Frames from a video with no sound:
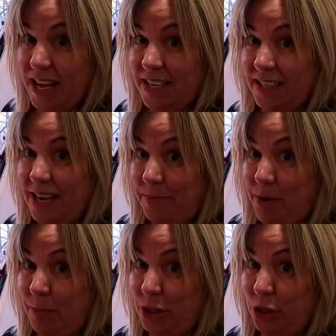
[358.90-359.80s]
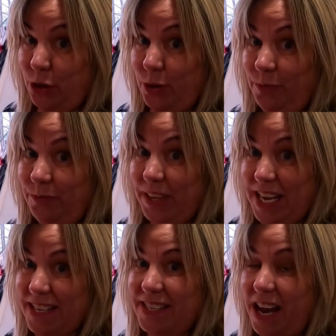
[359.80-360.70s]
Step number 2
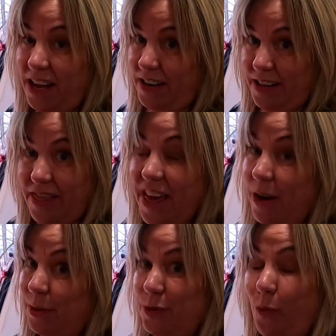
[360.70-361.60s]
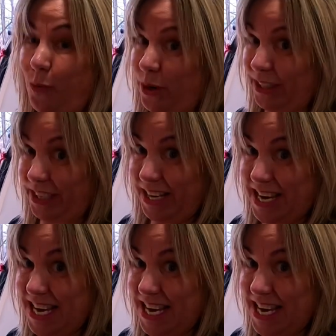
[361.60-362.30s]
is done. That was really